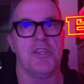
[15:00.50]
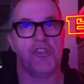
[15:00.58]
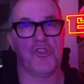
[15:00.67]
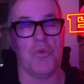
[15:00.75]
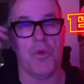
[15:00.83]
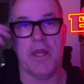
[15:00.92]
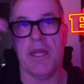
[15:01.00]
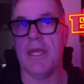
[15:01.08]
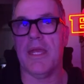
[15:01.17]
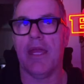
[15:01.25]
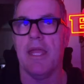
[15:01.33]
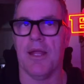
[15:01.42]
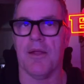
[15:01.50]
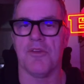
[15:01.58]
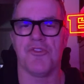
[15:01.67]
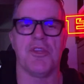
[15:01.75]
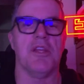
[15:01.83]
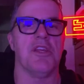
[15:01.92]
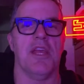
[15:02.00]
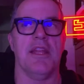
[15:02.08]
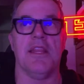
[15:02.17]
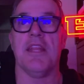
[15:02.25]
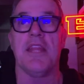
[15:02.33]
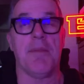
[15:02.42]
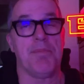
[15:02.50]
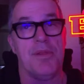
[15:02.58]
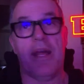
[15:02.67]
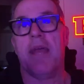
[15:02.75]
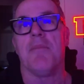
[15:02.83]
as to what he hears, and then they play